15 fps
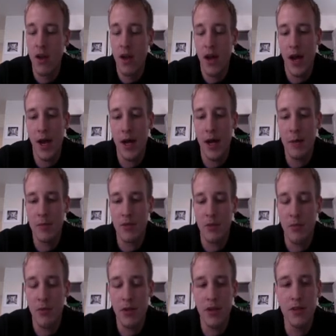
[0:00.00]
So
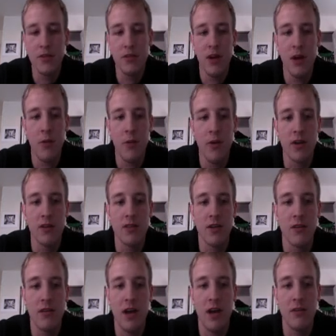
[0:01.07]
please do not weigh yourself
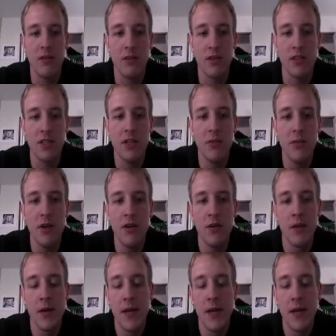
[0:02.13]
after a cheat meal.